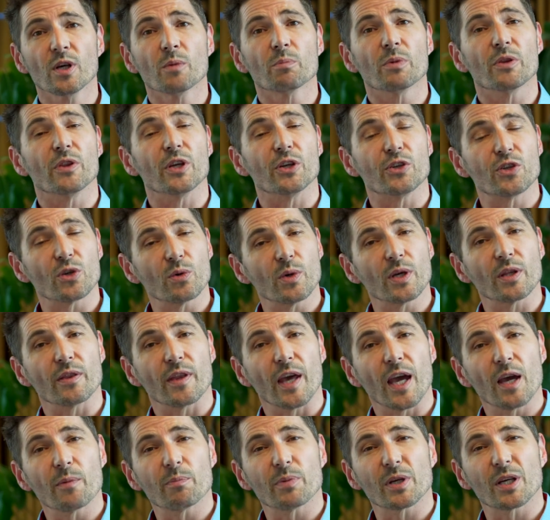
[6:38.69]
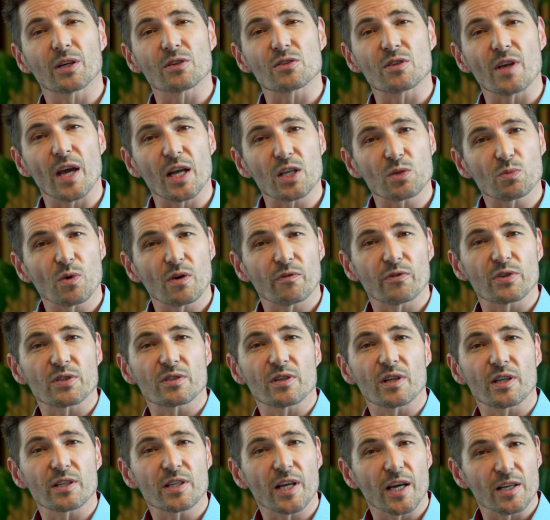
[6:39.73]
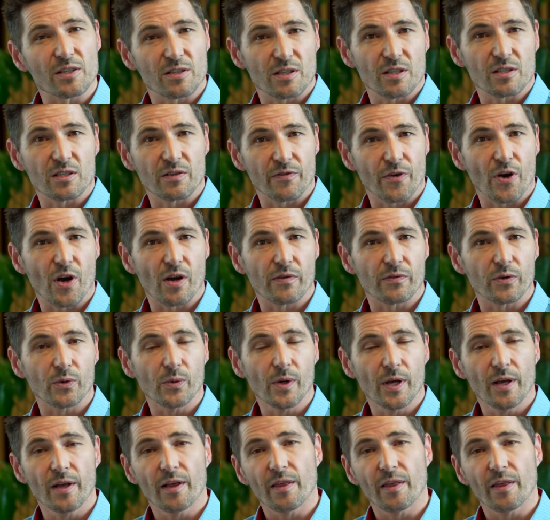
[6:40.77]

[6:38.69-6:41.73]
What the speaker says: but they're doing that because that's what facilitates their survival.